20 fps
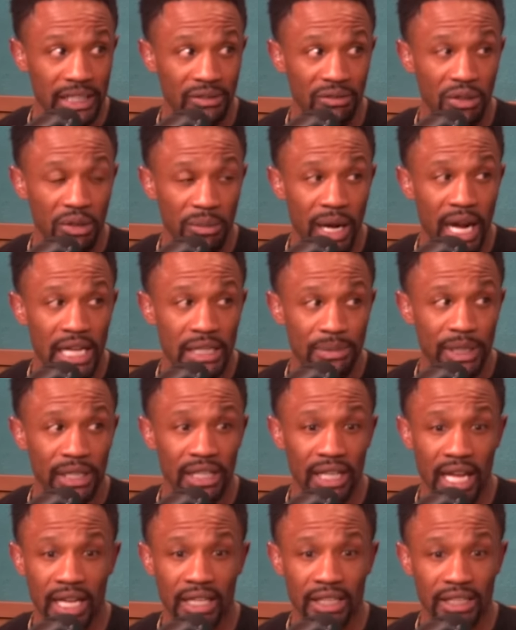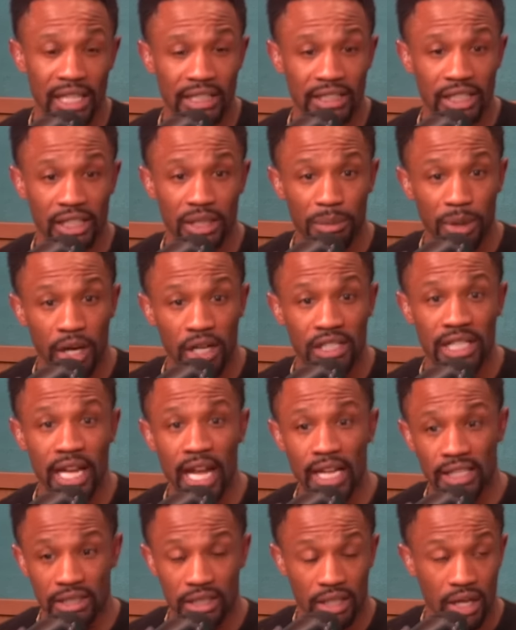And it reminds me a lot of like the Lamar
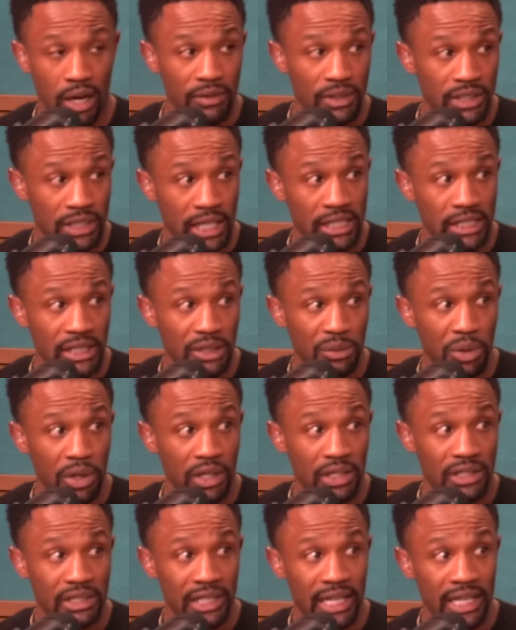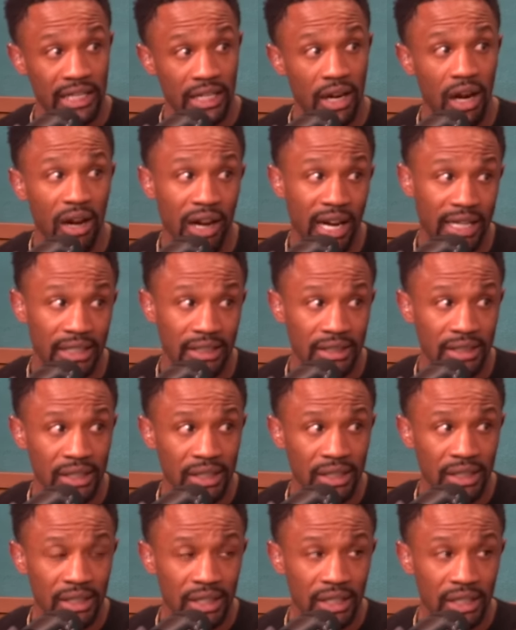Jackson conversation, where it's like, all right,
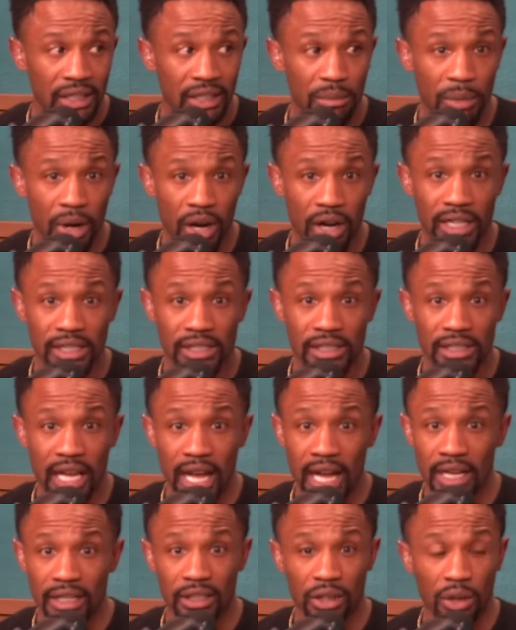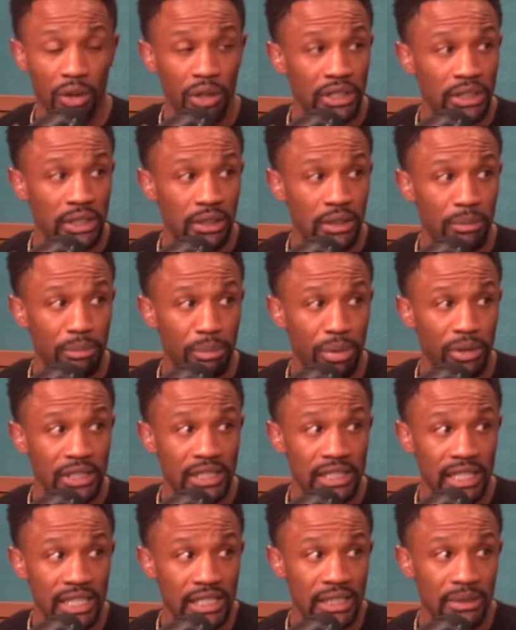Lamar is not going to
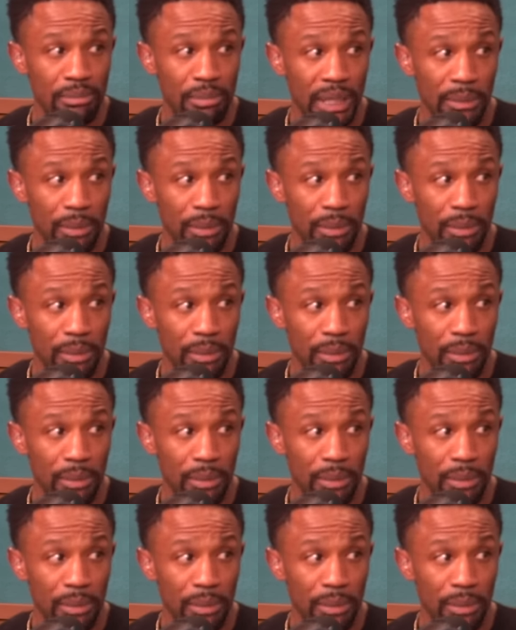precision